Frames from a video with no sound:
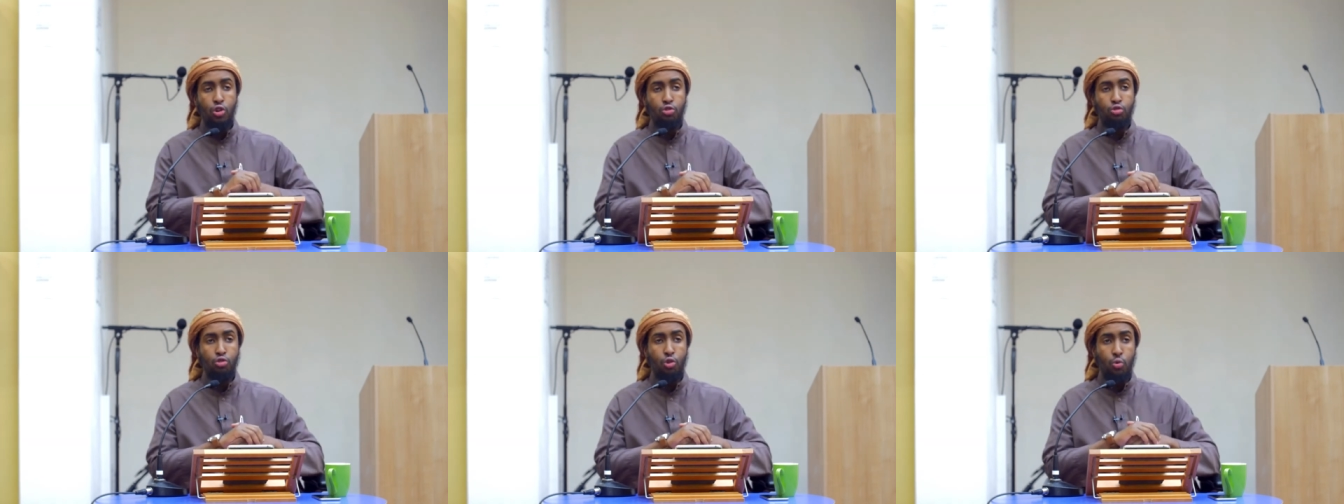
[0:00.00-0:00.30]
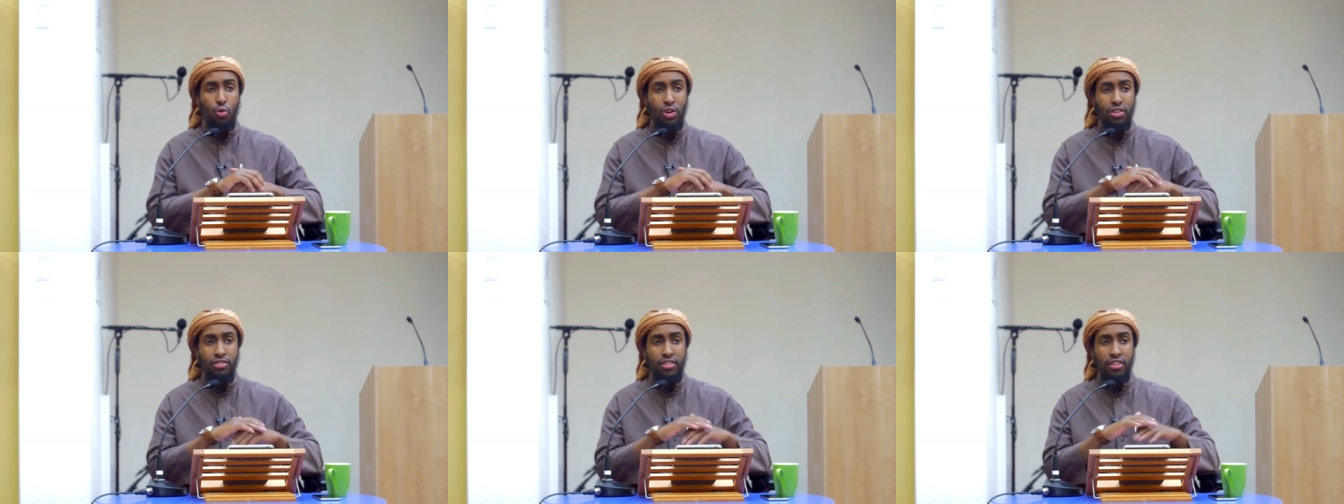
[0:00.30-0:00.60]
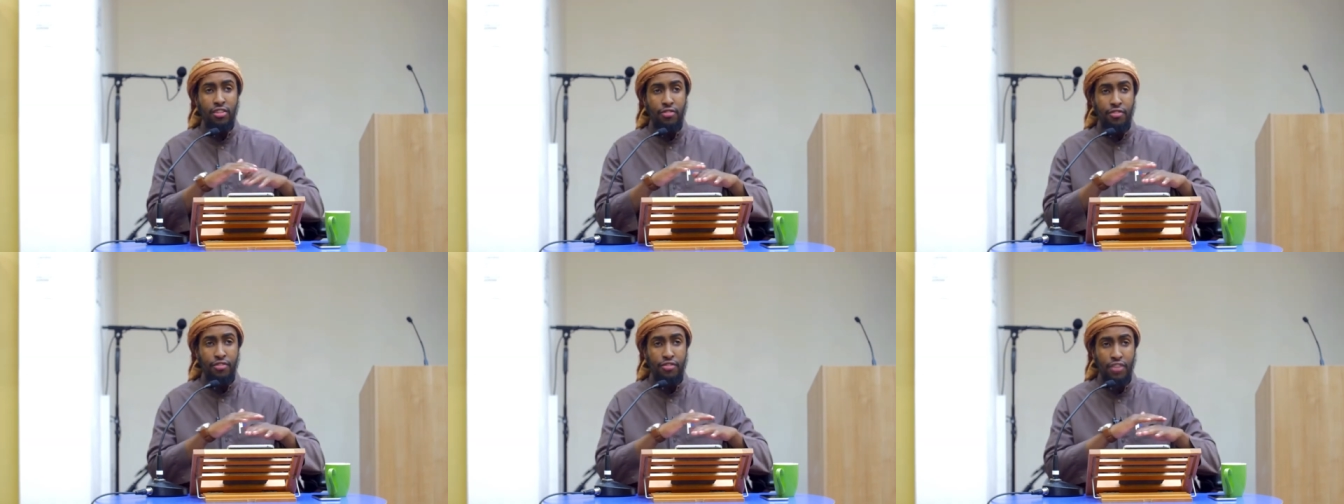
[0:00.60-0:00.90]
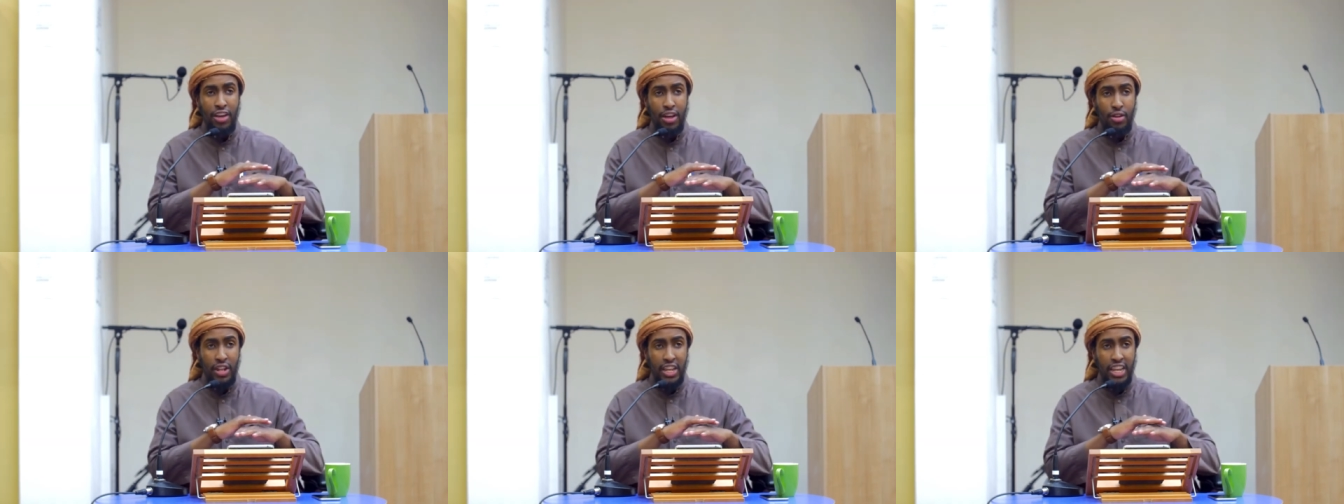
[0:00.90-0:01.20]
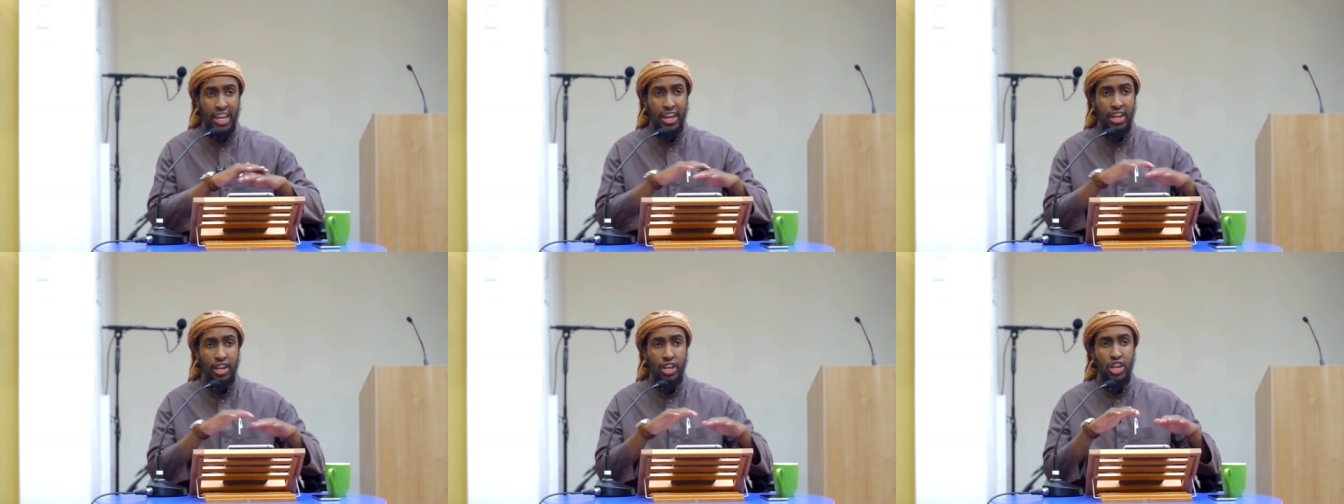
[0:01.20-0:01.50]
So what's the
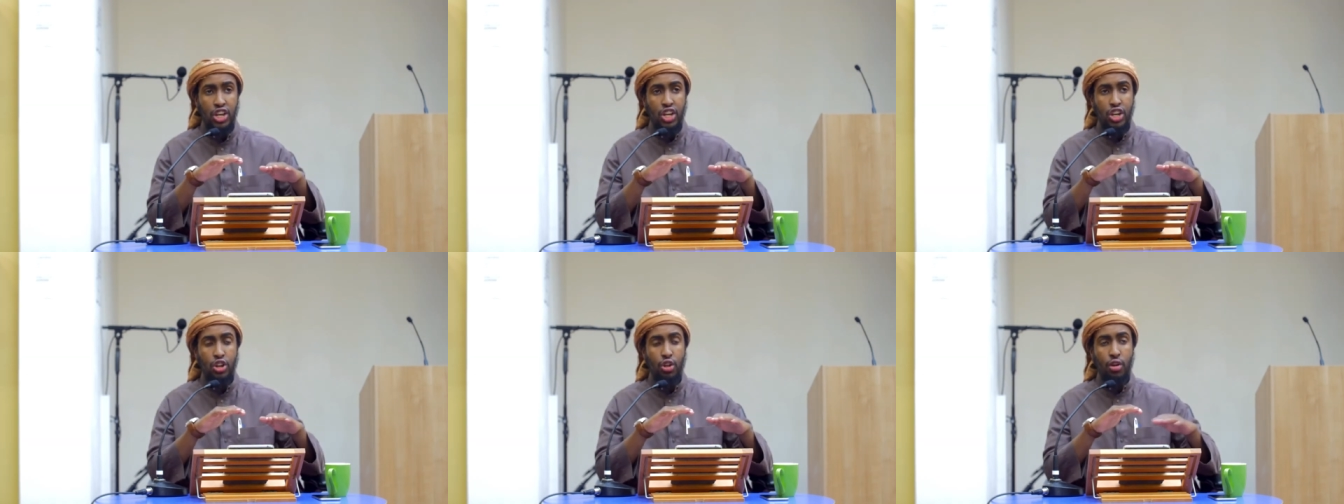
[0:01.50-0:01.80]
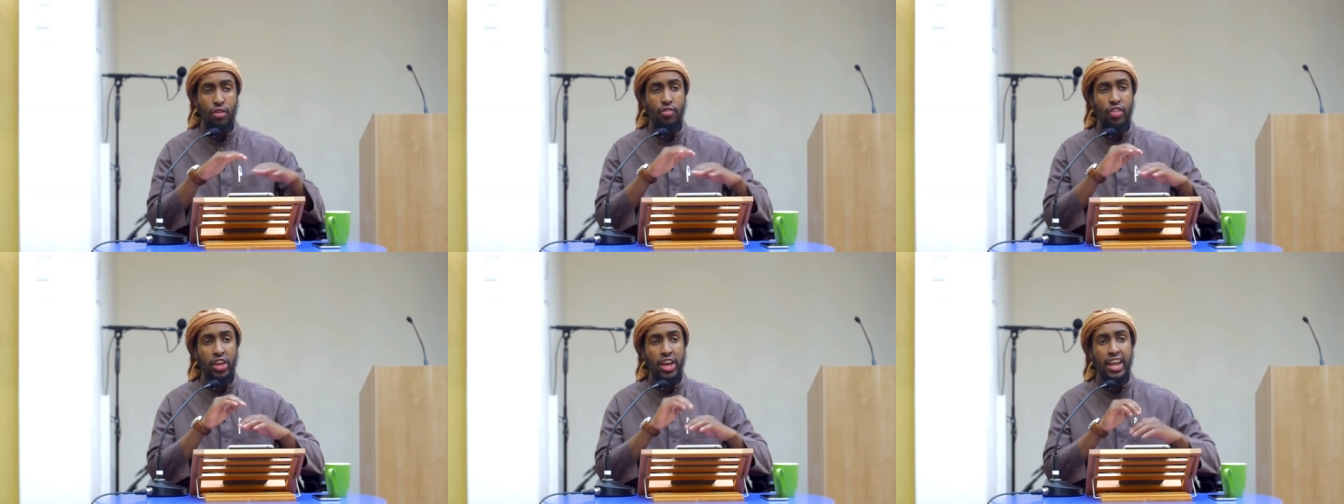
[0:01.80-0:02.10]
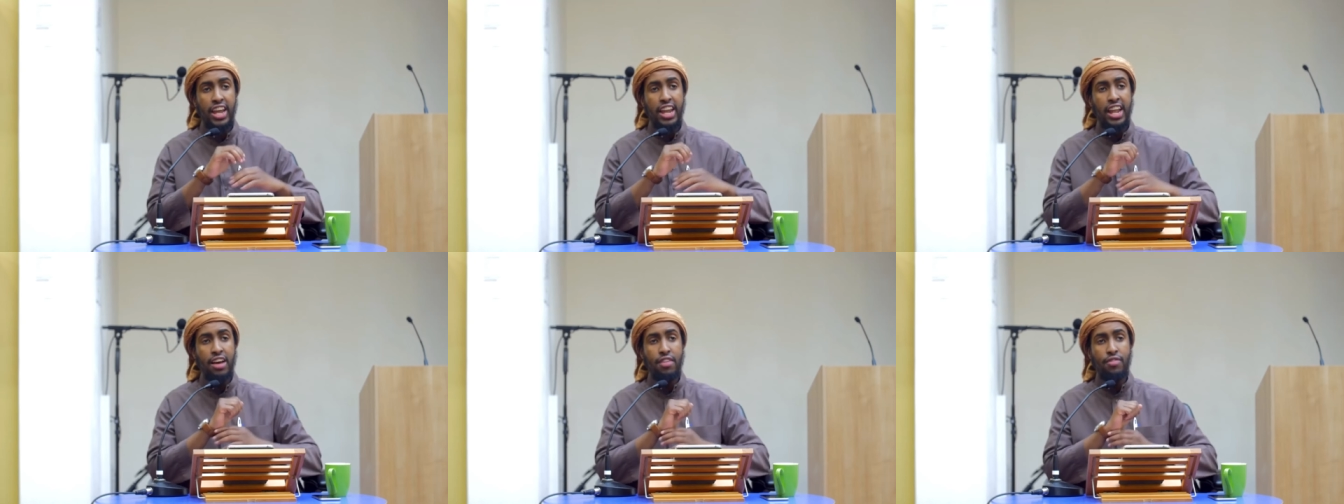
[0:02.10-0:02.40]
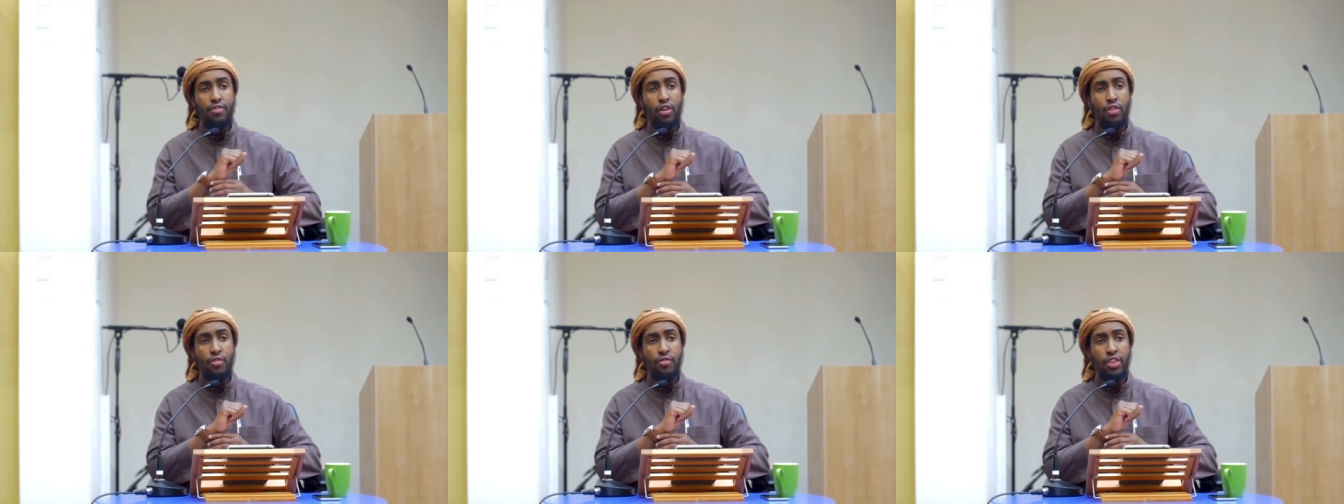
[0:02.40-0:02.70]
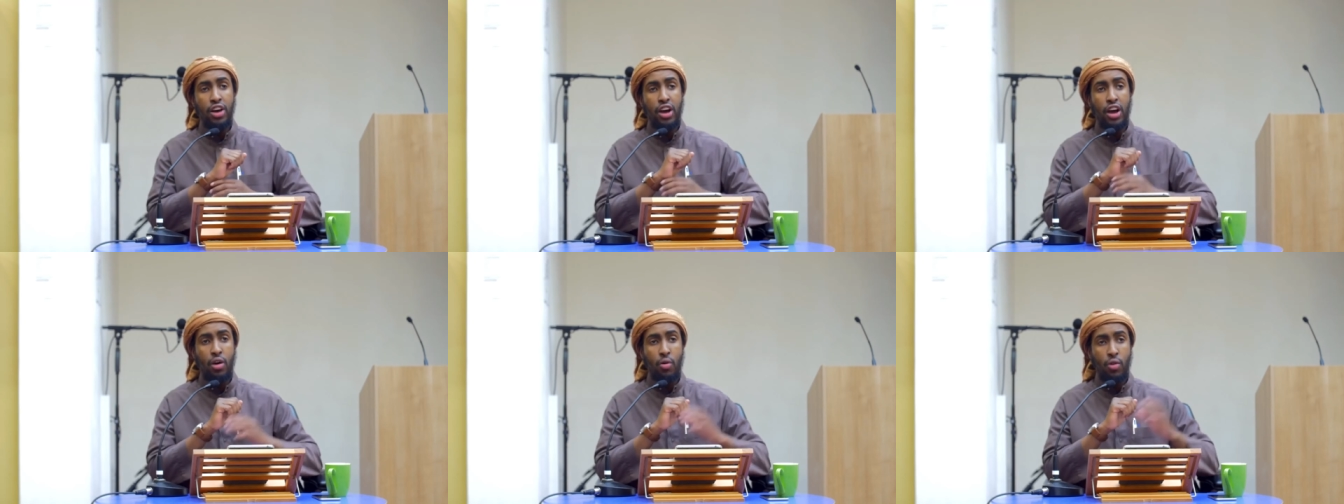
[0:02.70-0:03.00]
foundation of the khilaf of
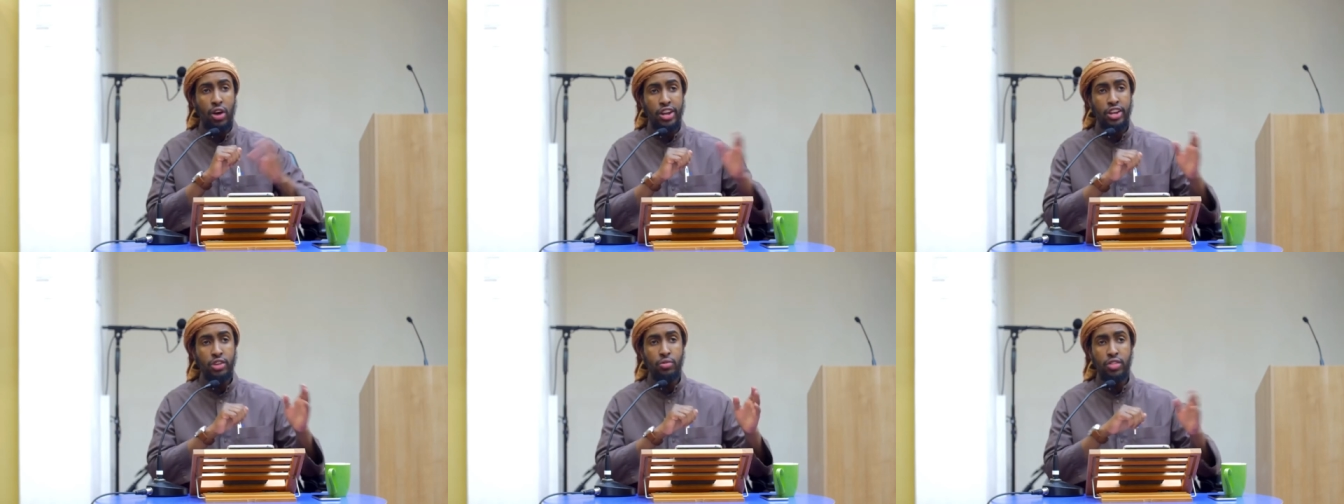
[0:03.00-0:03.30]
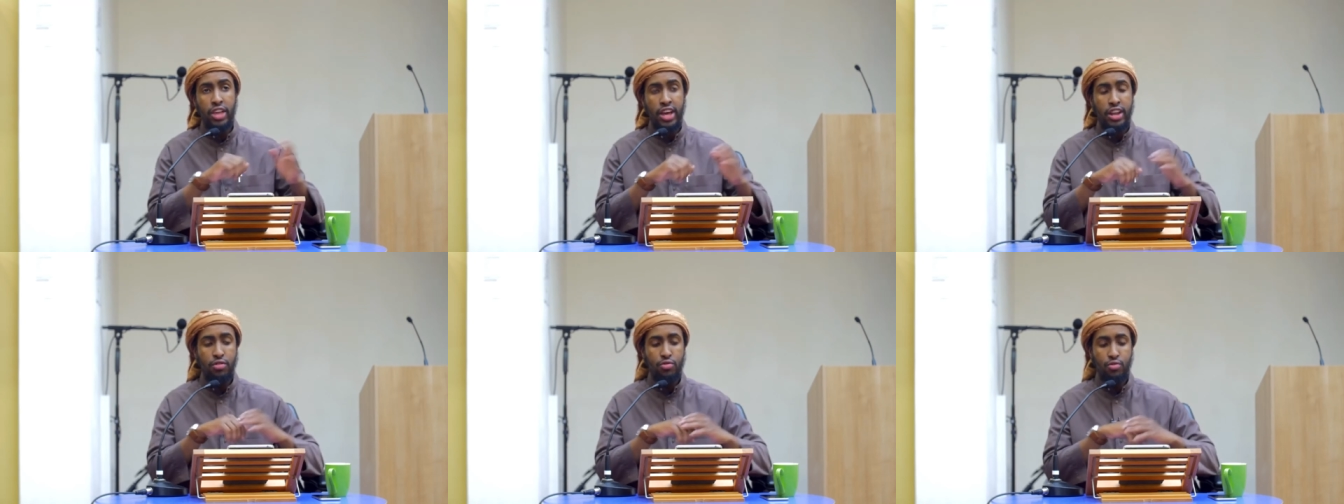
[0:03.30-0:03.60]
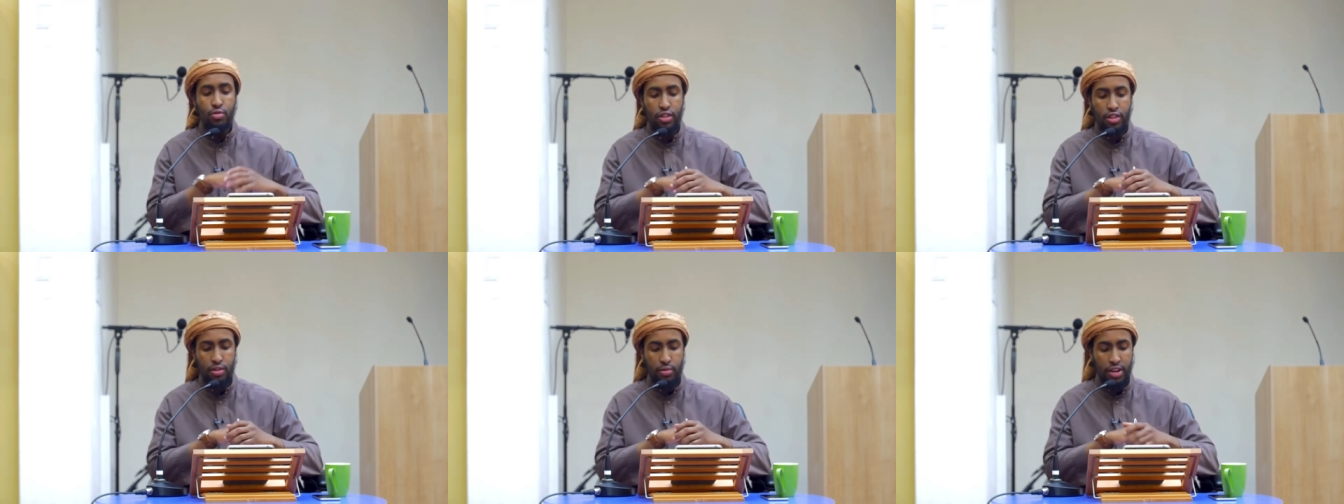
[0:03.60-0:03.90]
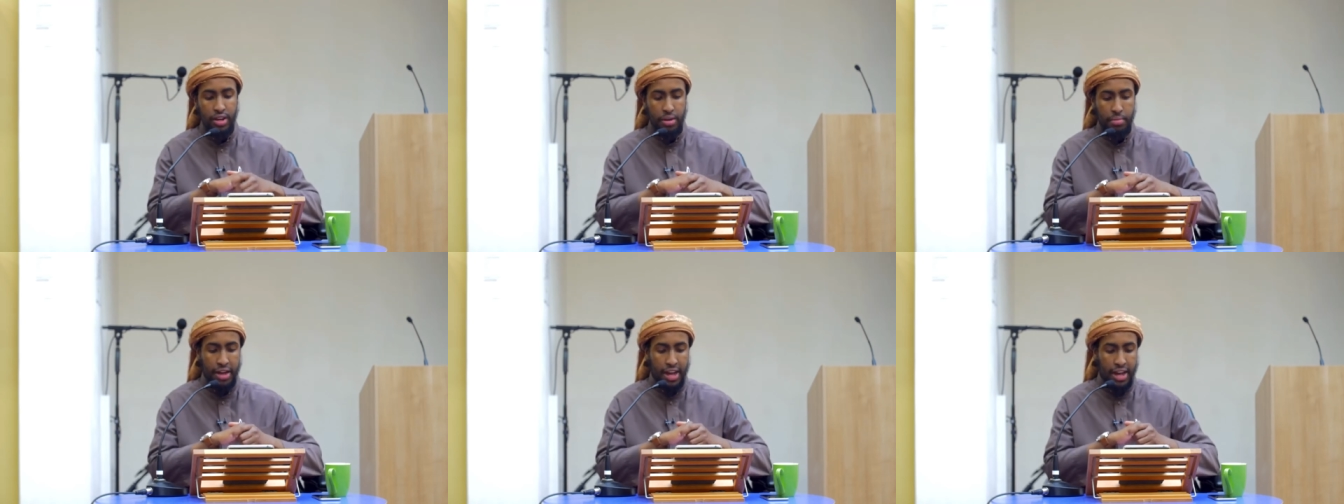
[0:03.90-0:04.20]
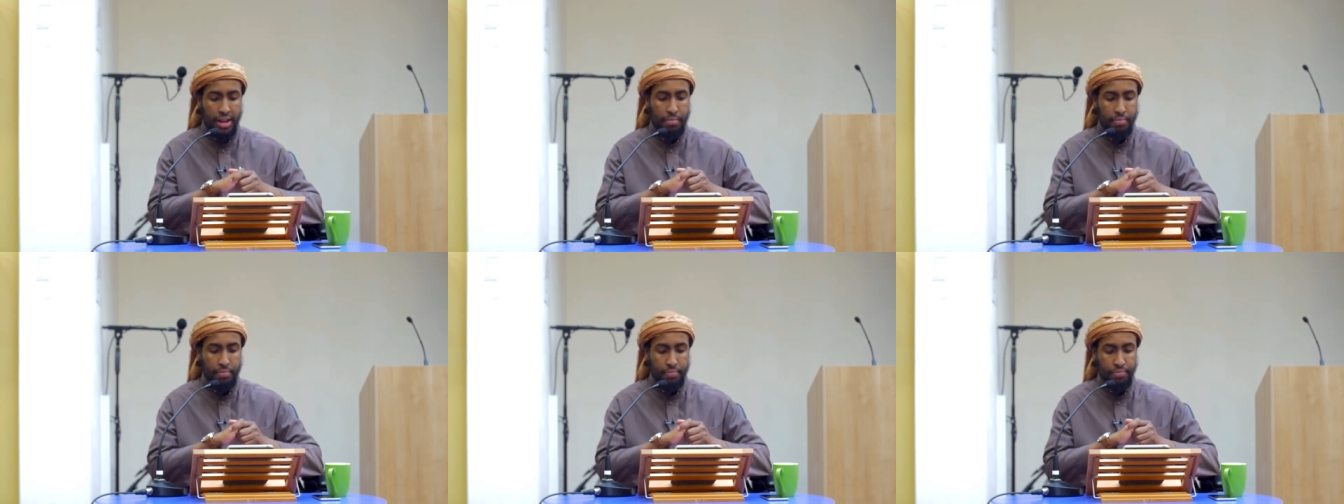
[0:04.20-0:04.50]
the Khawarij with Ahl Sunnah wal
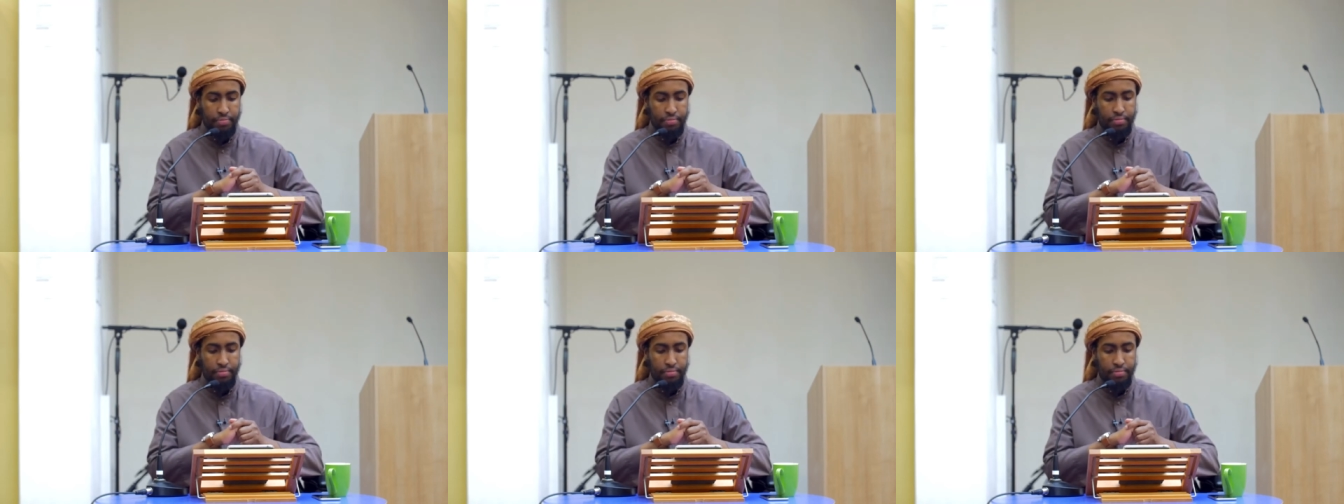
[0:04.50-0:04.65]
Jama'ah?